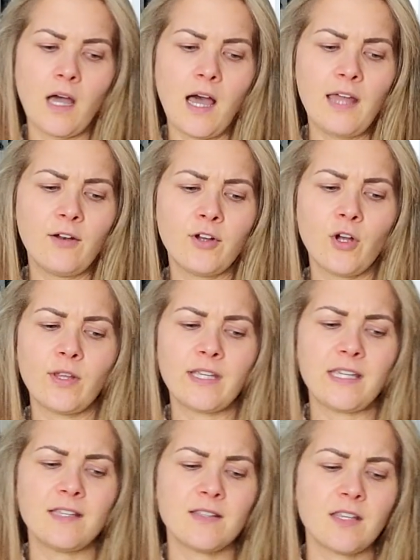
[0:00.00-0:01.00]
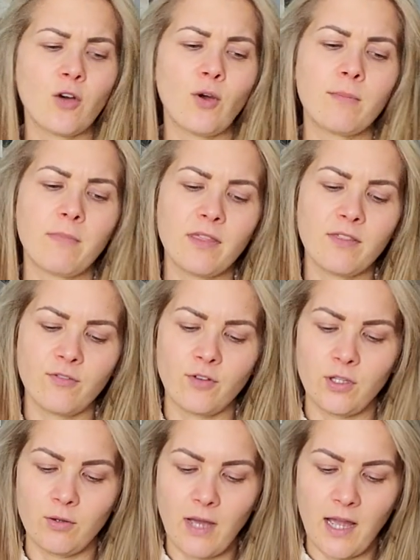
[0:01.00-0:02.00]
I don't know, like easygoing month for
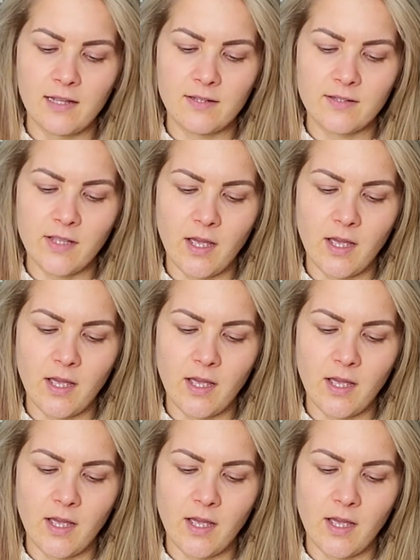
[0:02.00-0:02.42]
you guys.